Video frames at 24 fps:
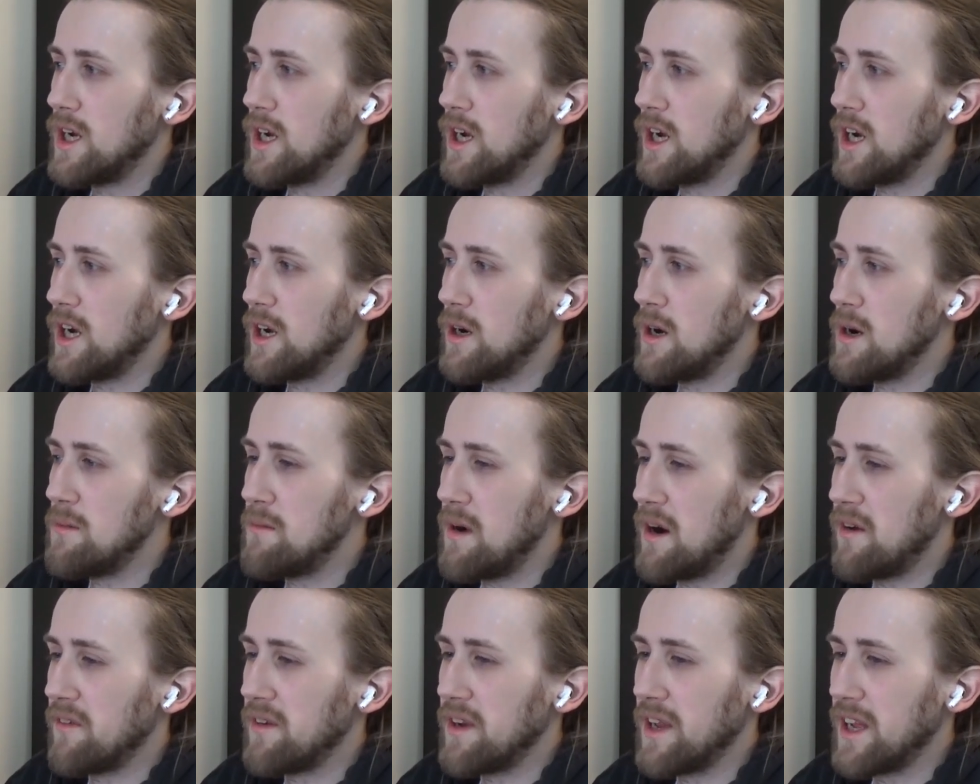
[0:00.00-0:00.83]
uh,
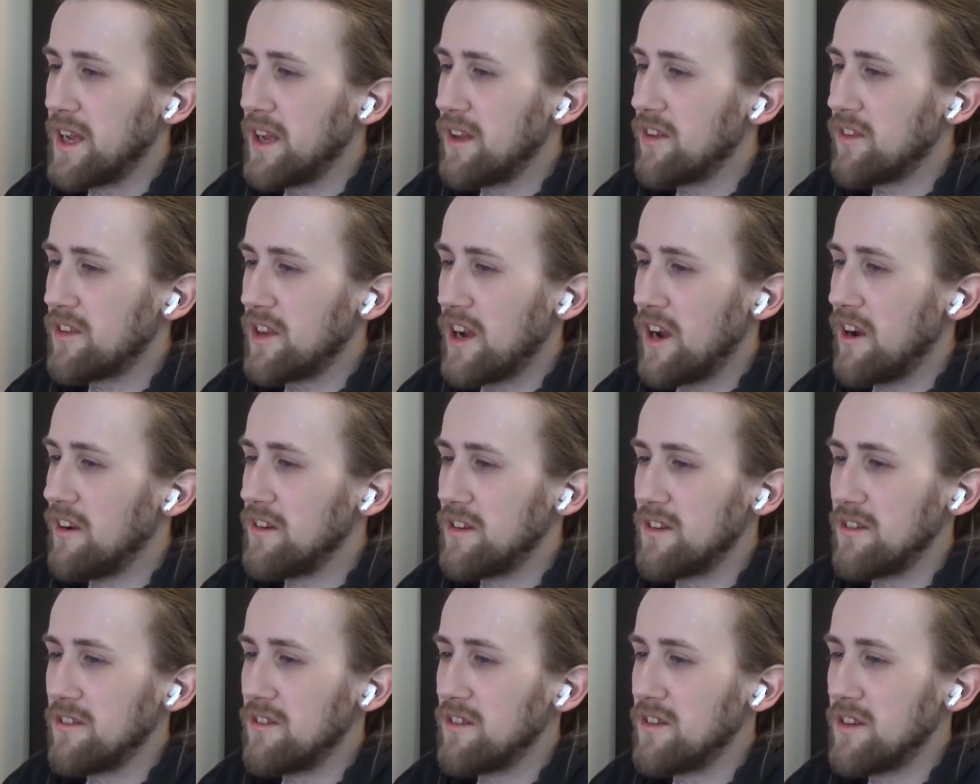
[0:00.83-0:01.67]
about Nikki's
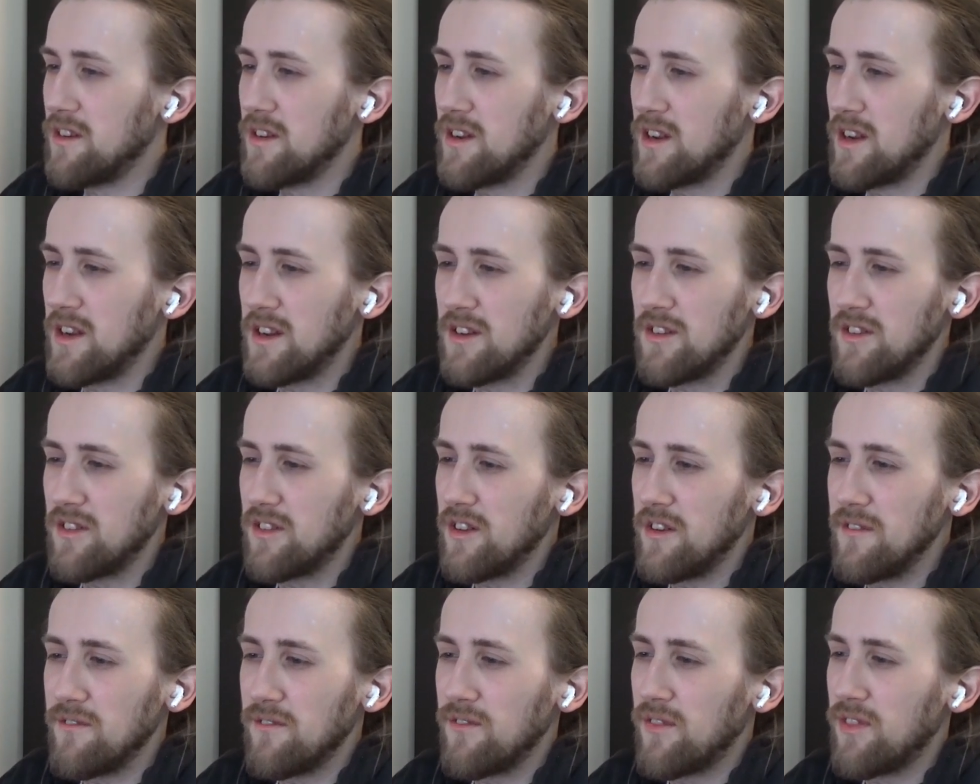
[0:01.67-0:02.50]
character, and I
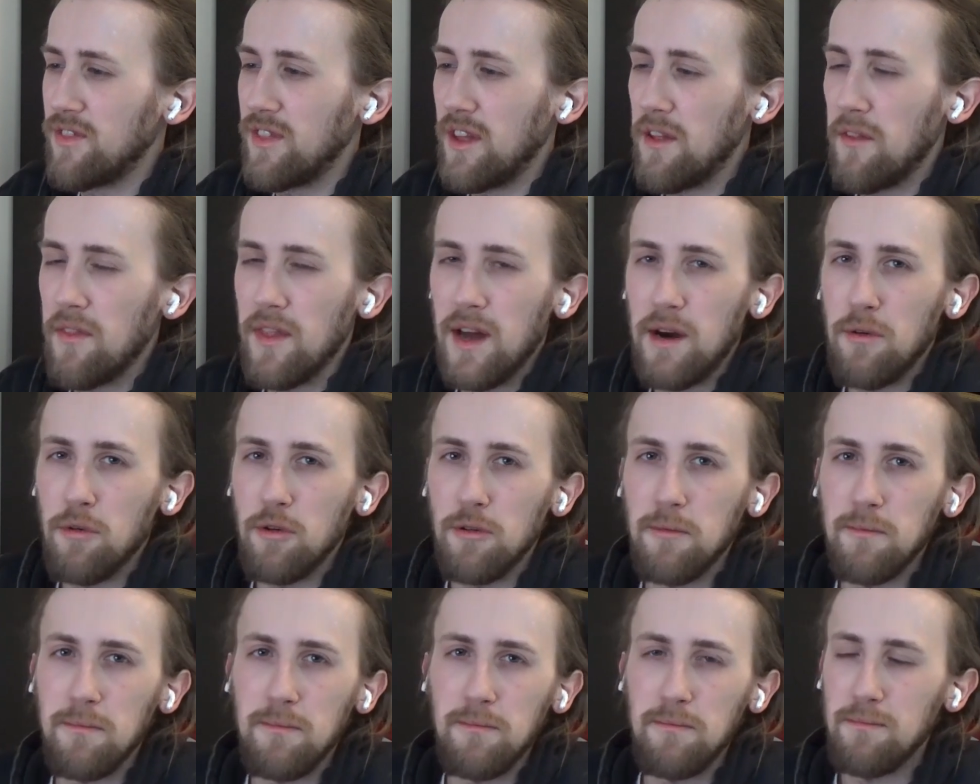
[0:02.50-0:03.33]
just don't think that
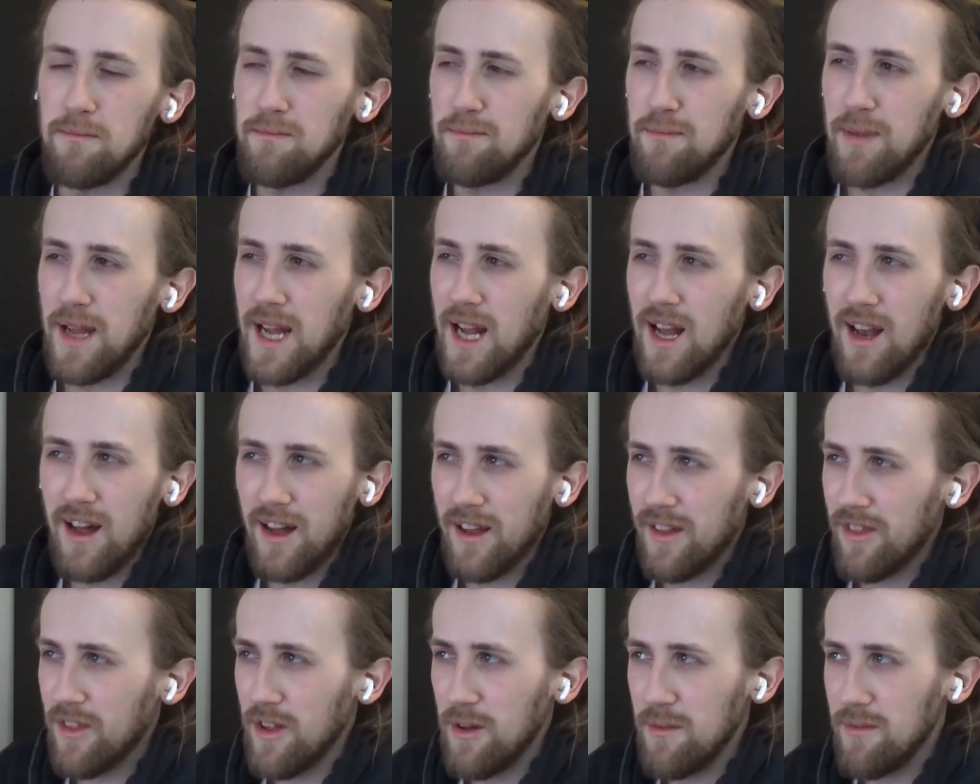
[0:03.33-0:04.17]
would be
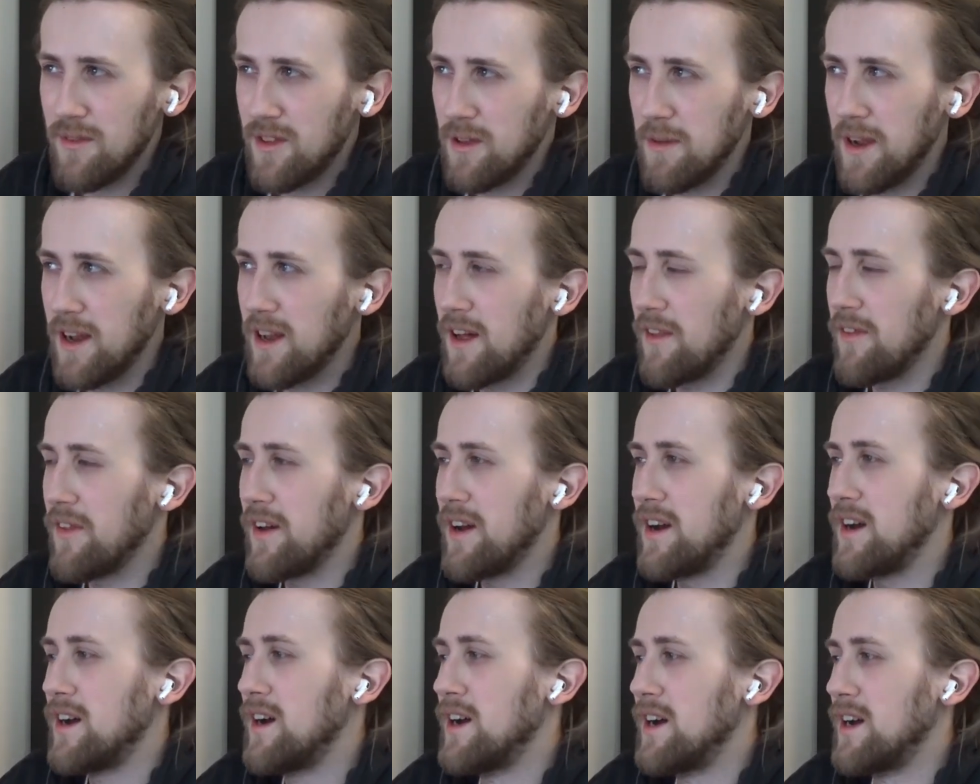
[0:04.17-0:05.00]
like them to be like
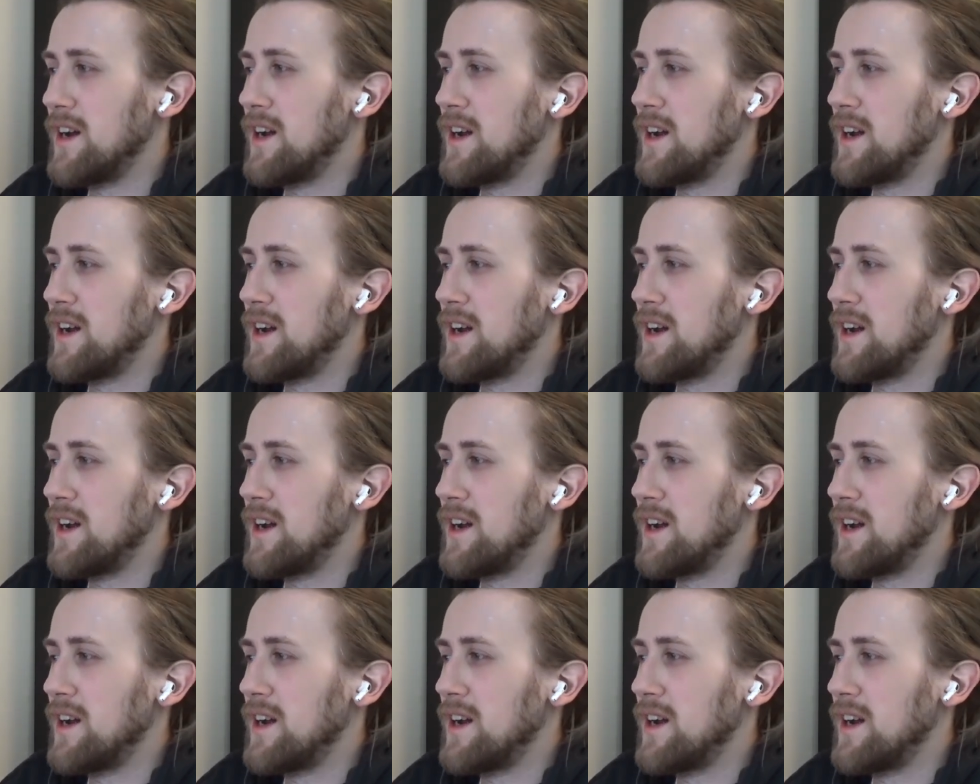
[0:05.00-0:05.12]
that.